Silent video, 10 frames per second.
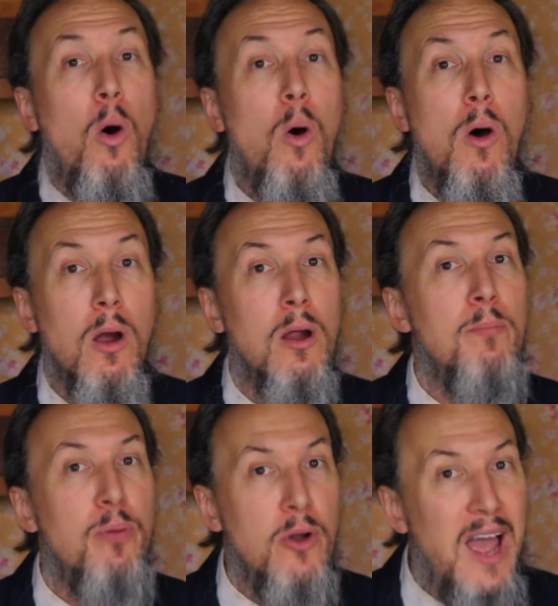
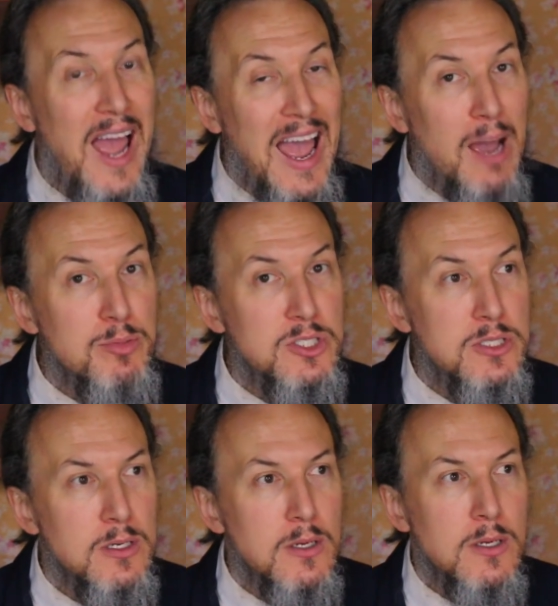Or
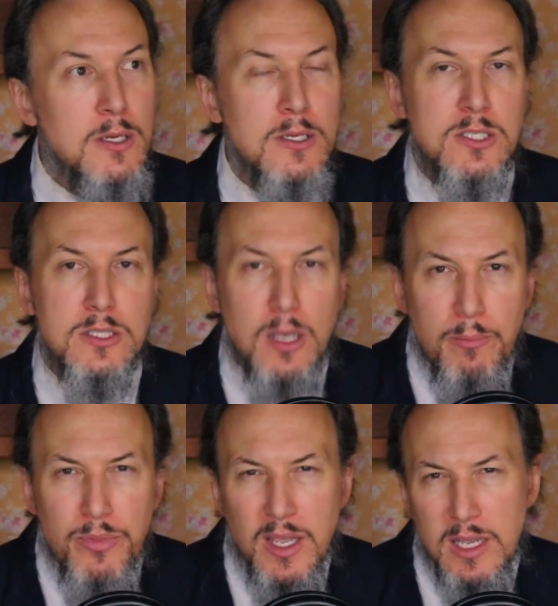perhaps
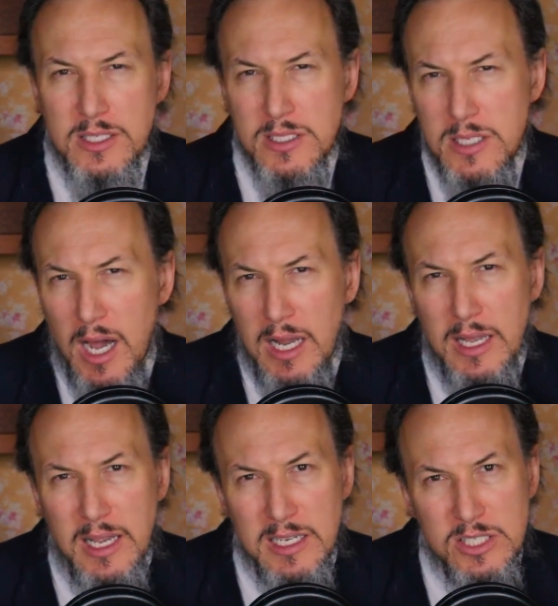something is
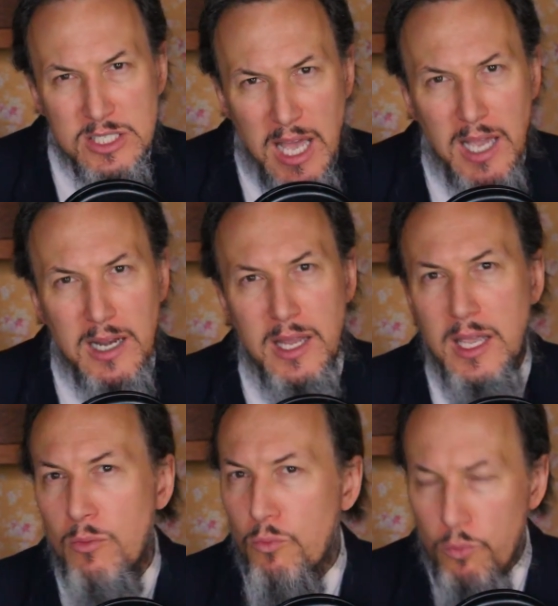not
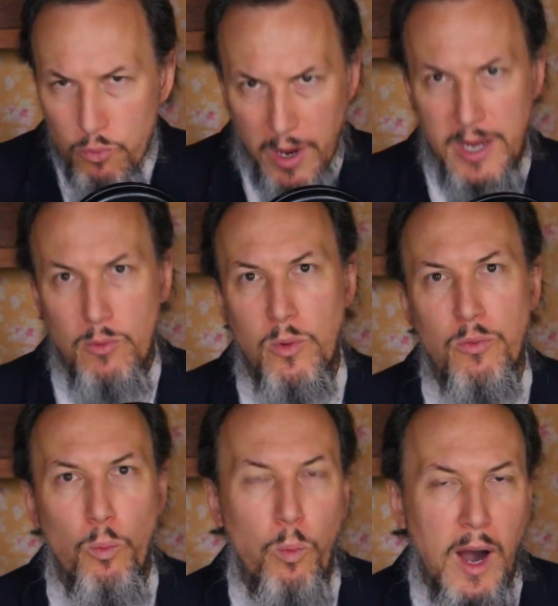exactly right
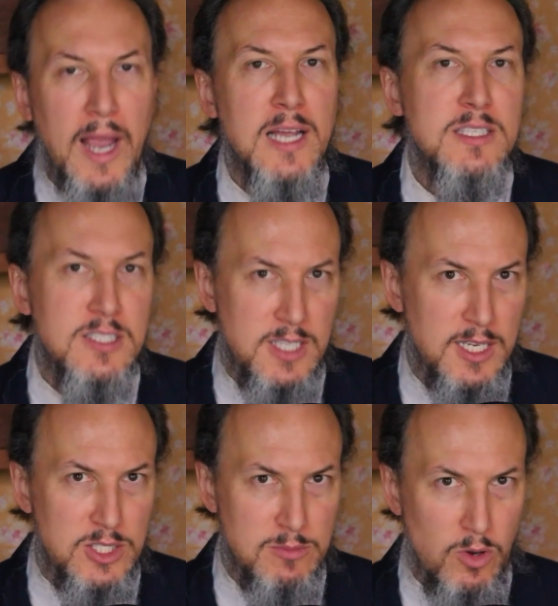with Wyatt's
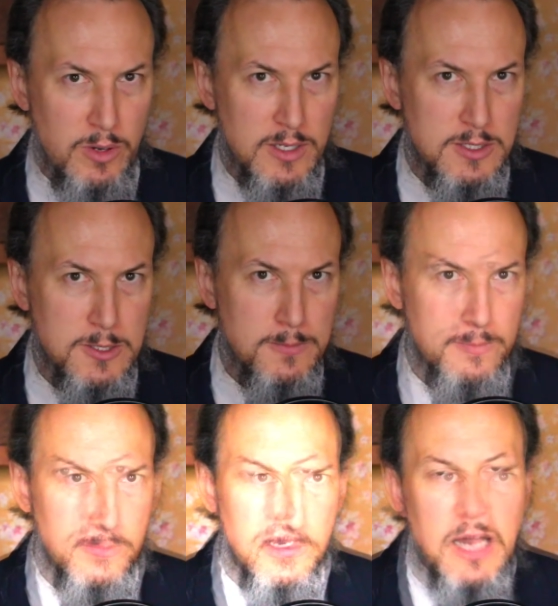testimonies.
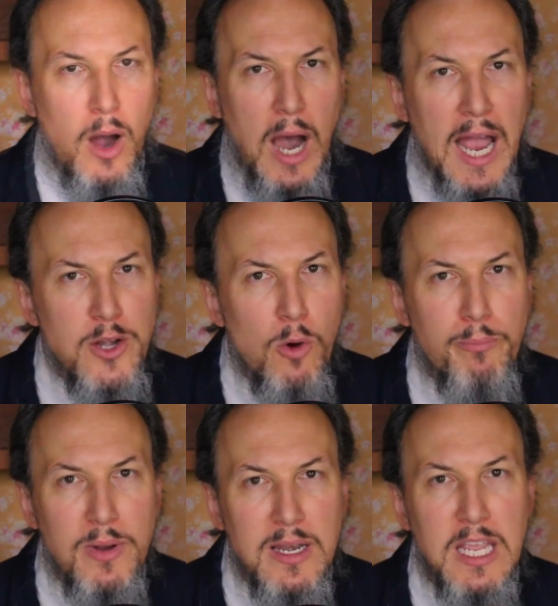Now, I
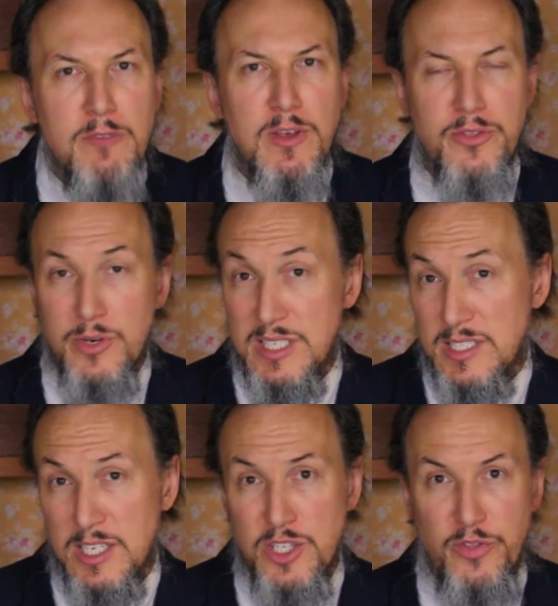don't believe that there
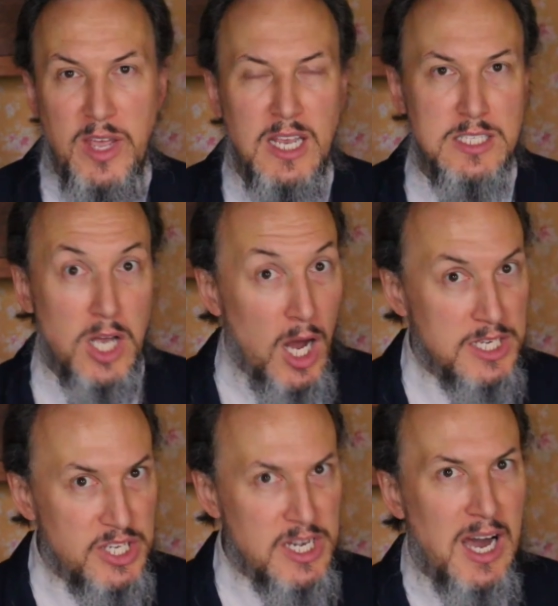is such a thing as
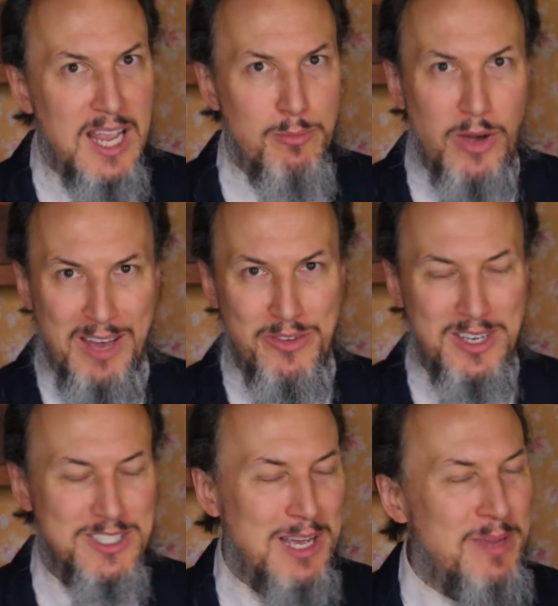undeniable evidence.